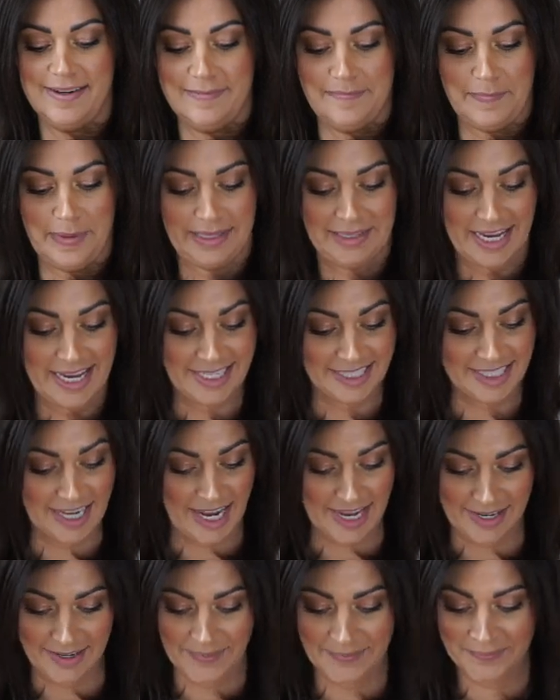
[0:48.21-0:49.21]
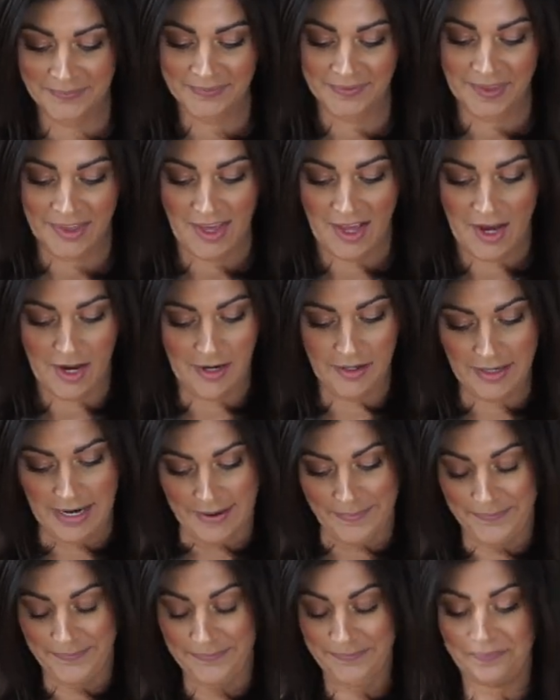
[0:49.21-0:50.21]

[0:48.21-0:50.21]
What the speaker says: My light died. All right.